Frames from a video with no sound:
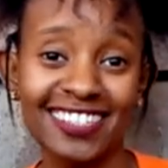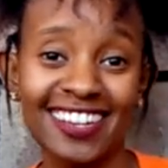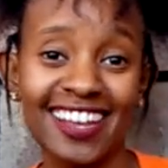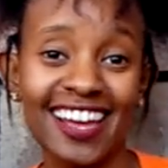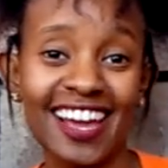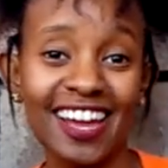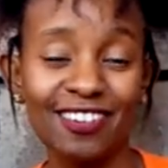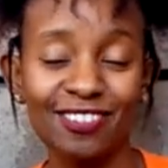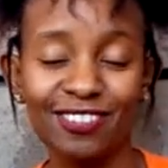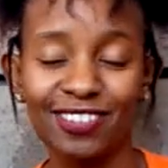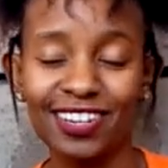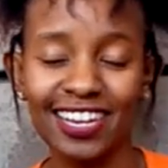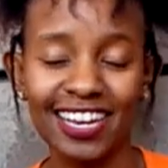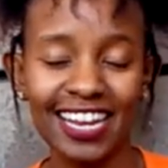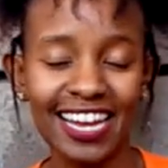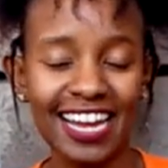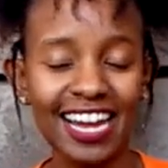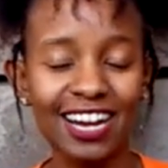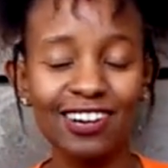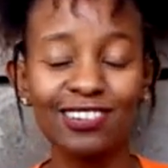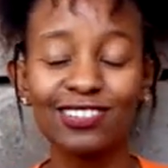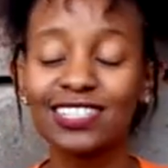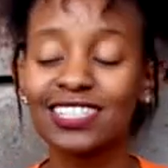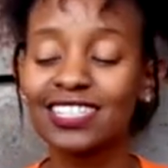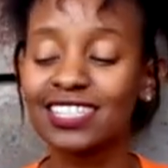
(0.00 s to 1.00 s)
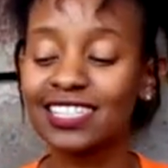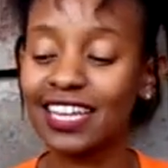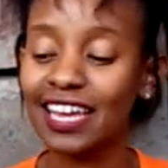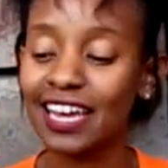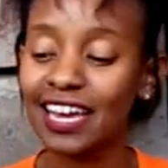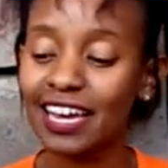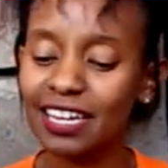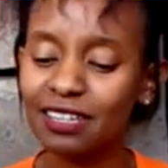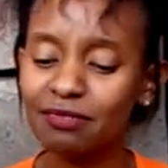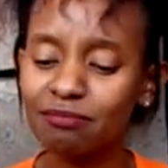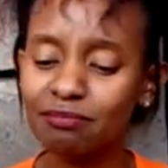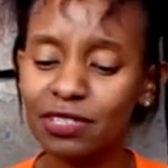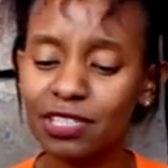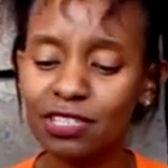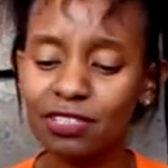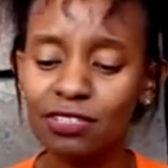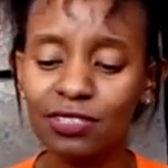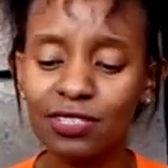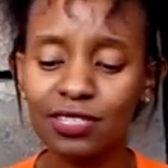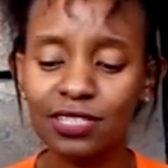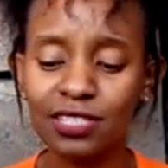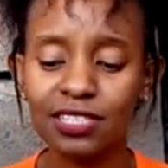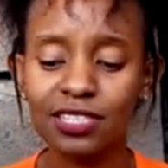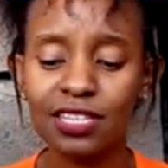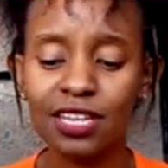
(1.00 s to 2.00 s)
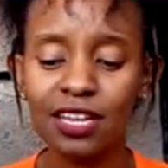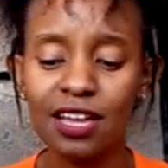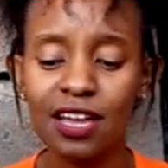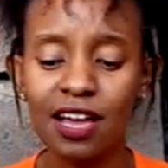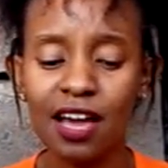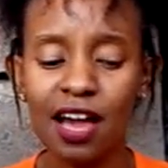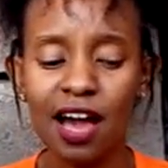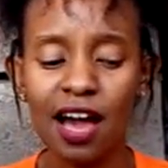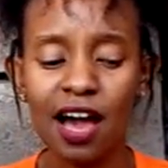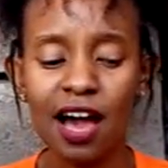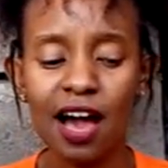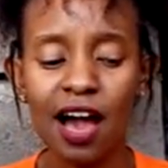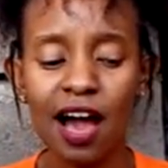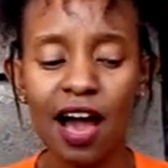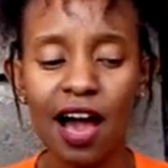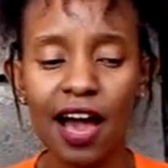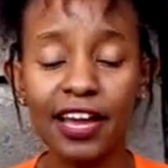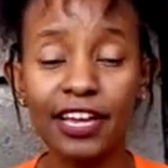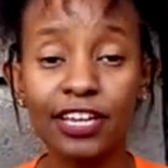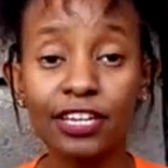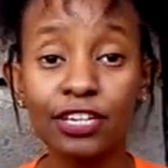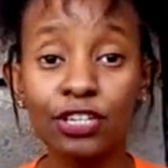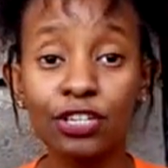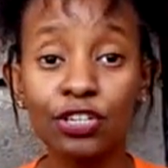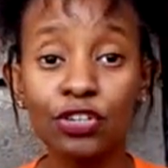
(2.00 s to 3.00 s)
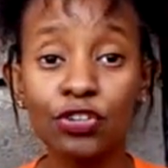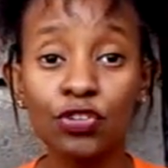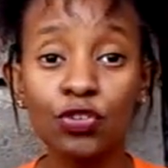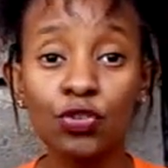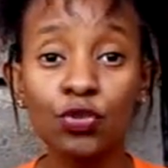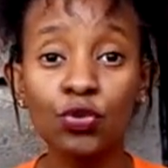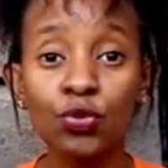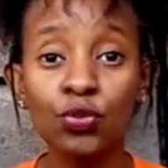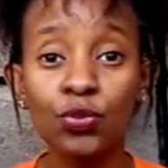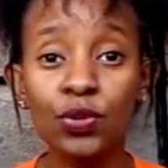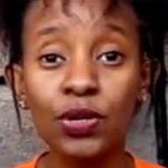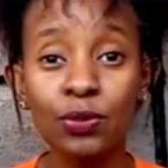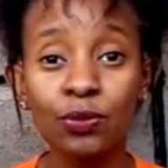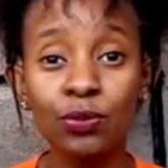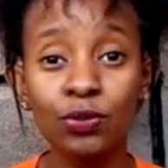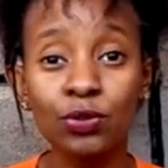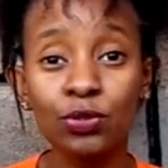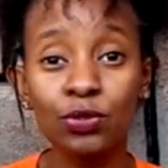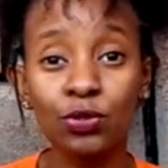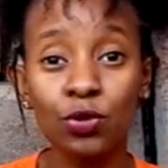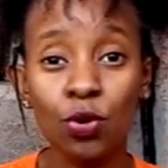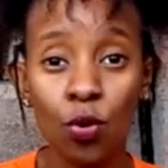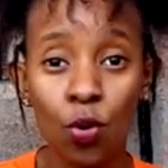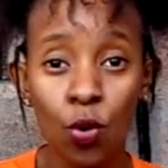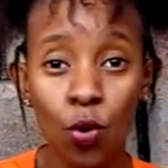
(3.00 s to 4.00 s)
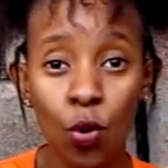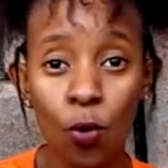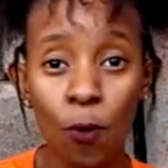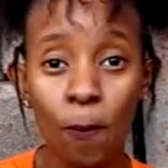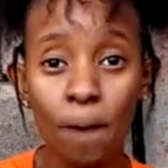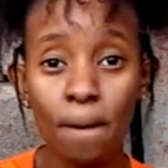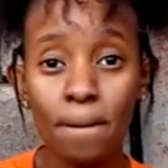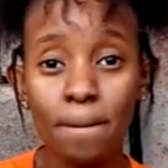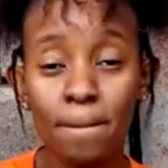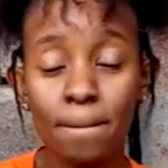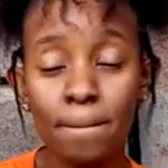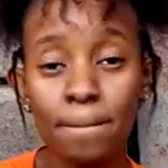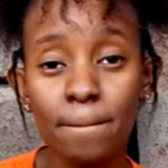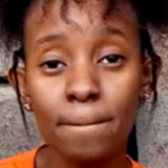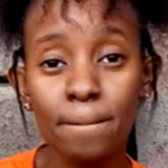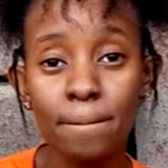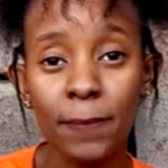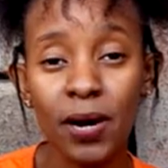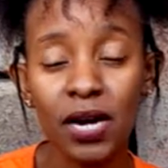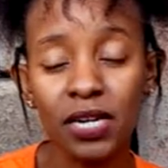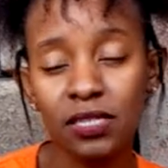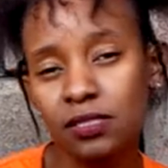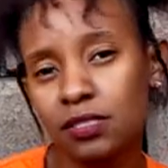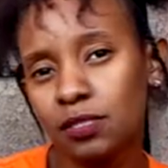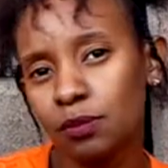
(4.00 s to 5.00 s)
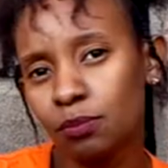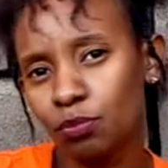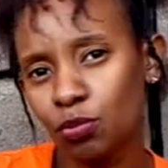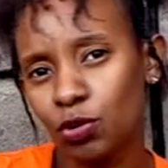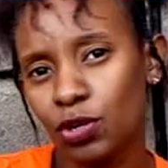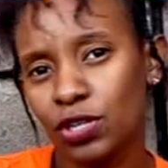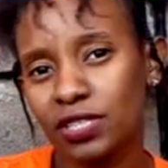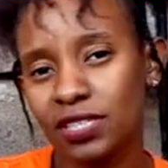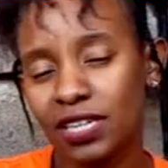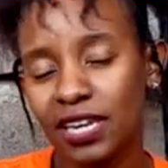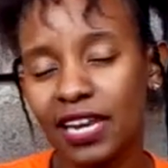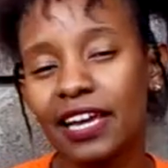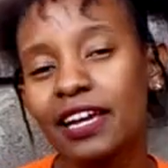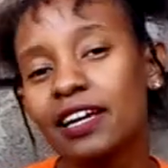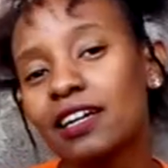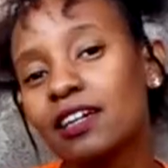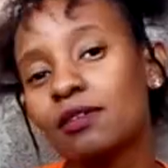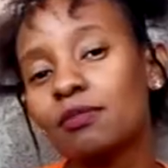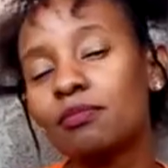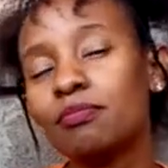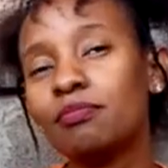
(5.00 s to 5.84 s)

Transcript: I won't lie, I was scared because I knew we would go home at some point, like